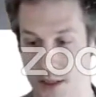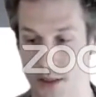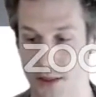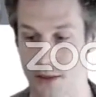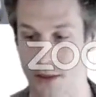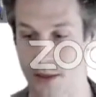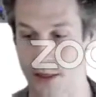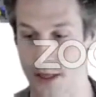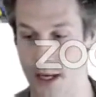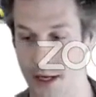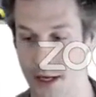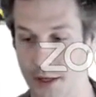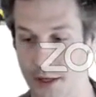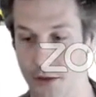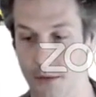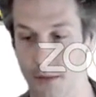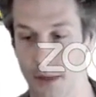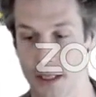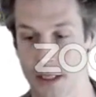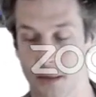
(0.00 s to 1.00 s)
to learn how to
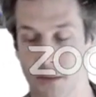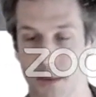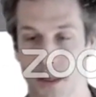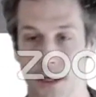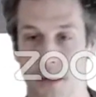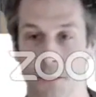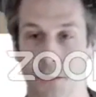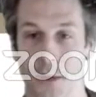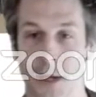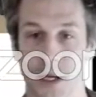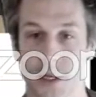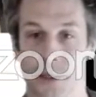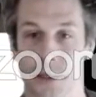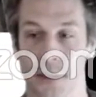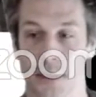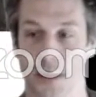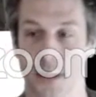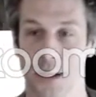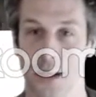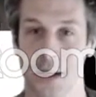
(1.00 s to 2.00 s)
do basic pick and place.
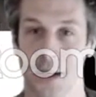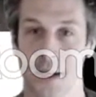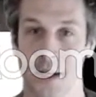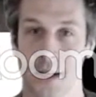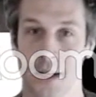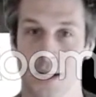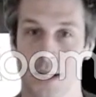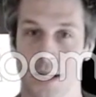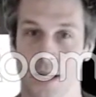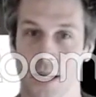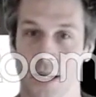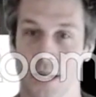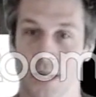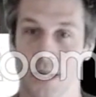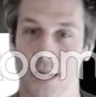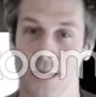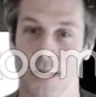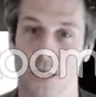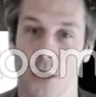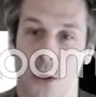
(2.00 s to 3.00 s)

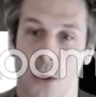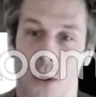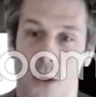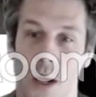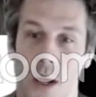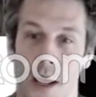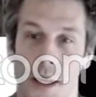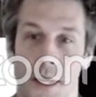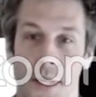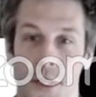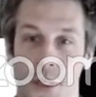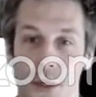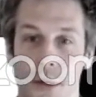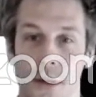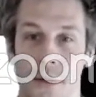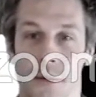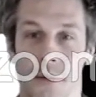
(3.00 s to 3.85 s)
So an intuitive